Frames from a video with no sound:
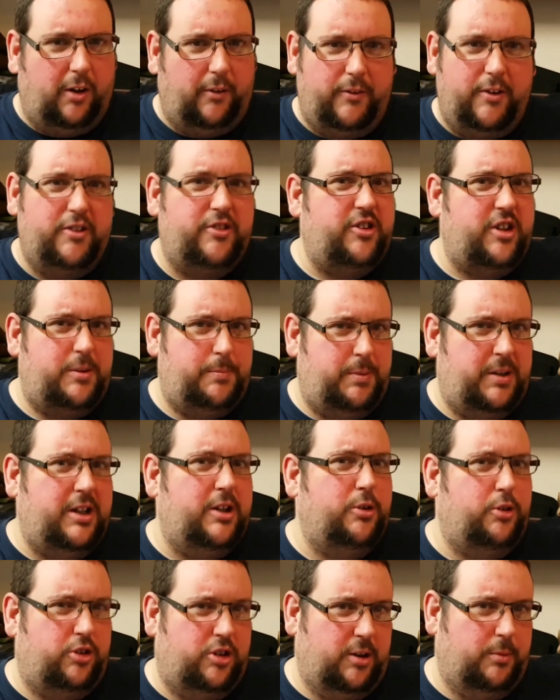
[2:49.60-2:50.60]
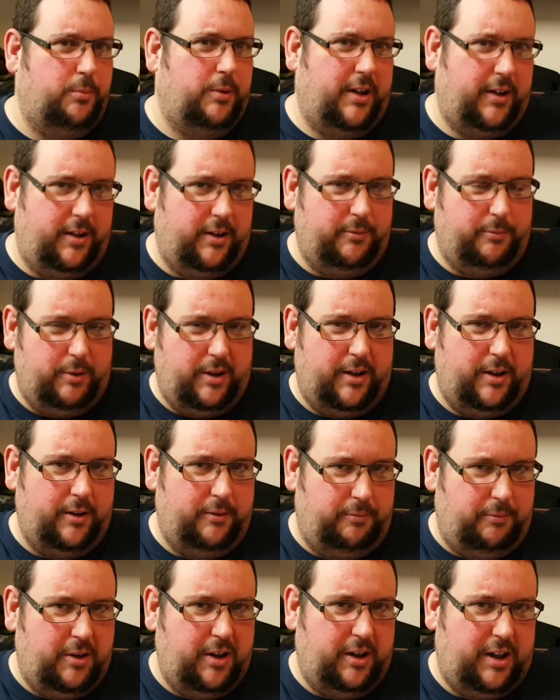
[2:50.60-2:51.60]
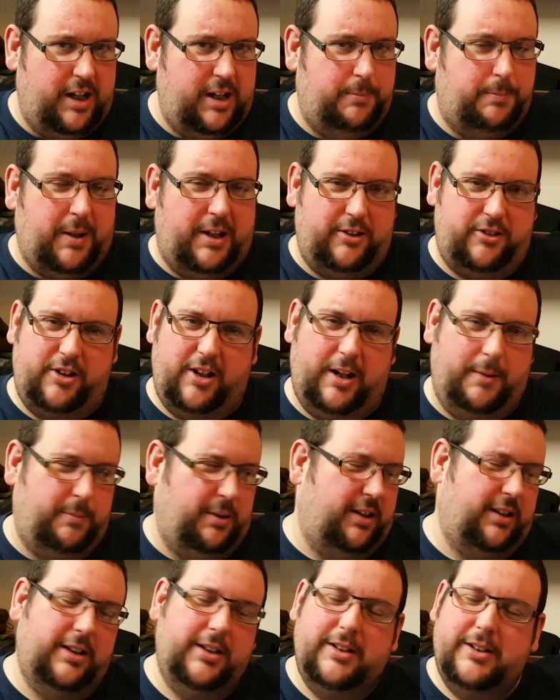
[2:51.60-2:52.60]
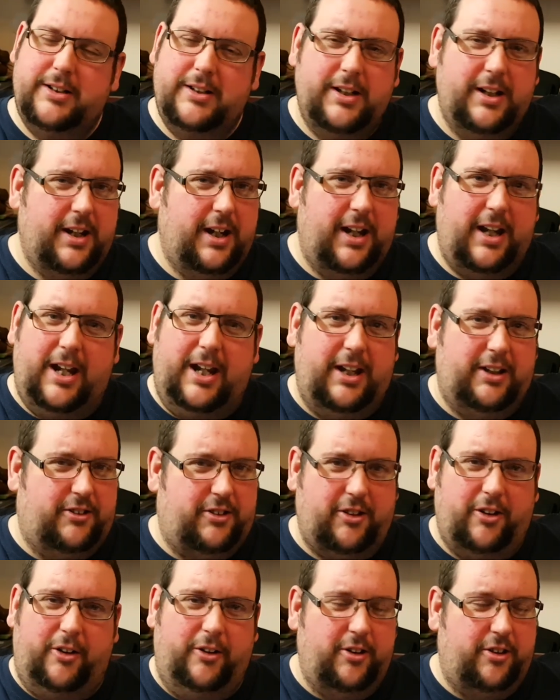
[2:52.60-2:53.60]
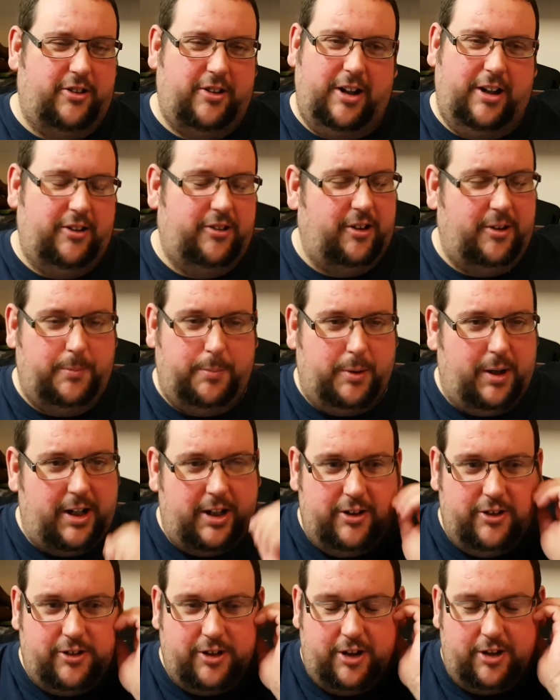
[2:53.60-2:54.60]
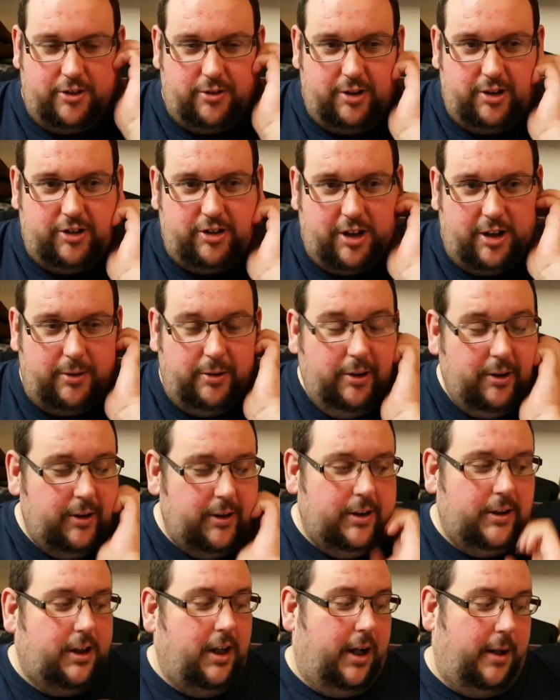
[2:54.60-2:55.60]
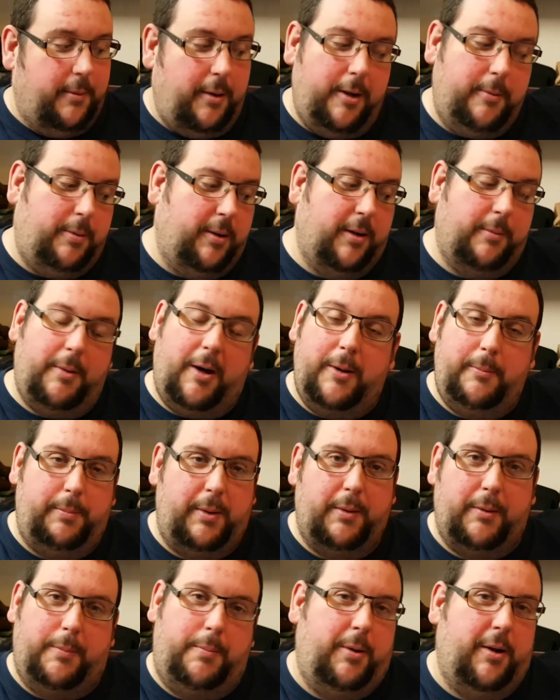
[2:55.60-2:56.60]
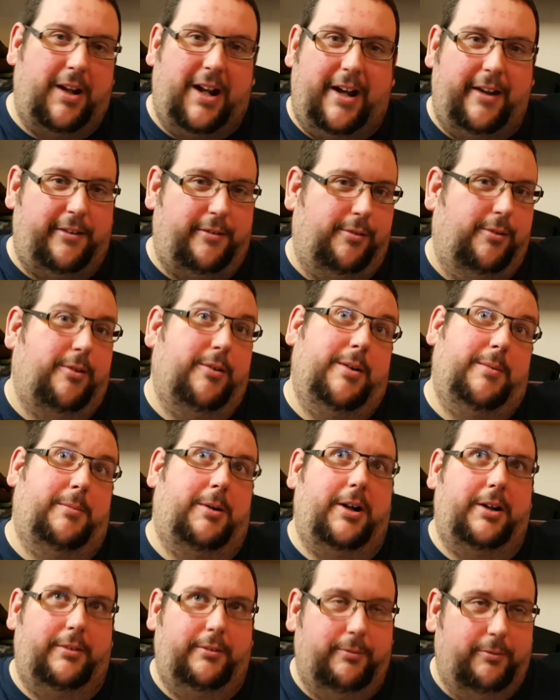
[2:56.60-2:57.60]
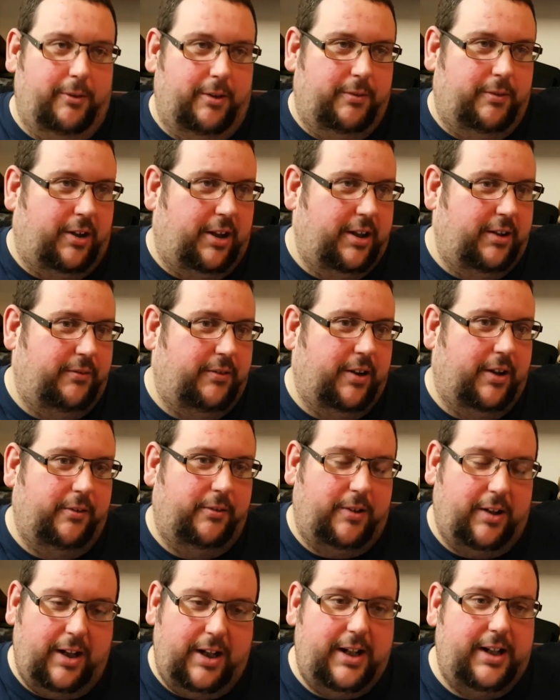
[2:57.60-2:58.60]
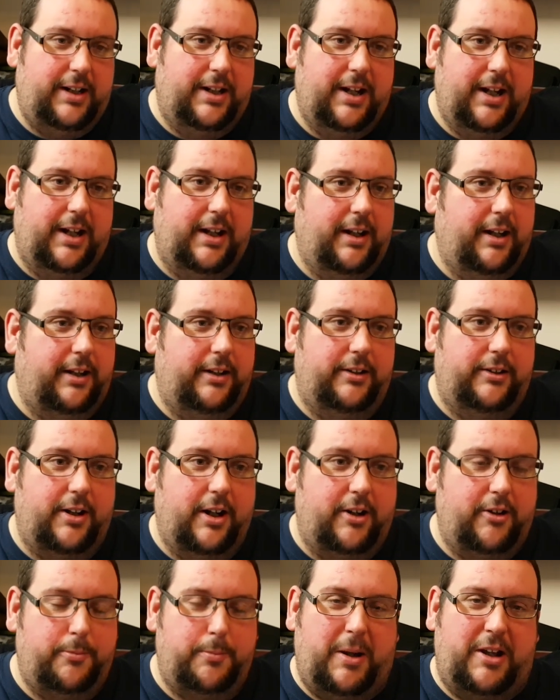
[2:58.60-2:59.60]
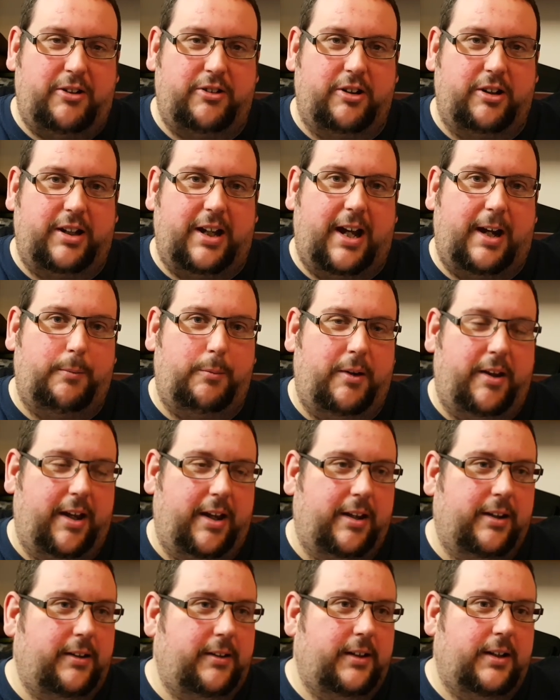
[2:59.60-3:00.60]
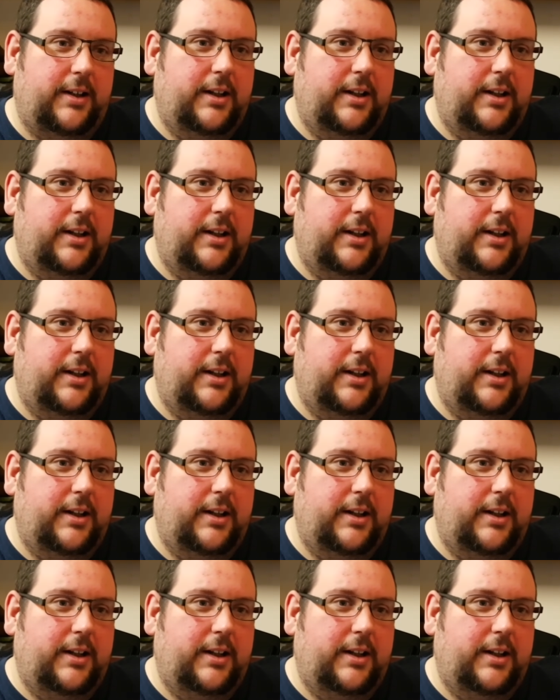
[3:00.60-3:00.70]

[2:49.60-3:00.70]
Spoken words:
CPU chip where the heat paste and that'll be. It's honestly, it's like brain surgery. So I'm hoping I might be able to put that through and it might revive it. I've cleaned it and done as best I can with it.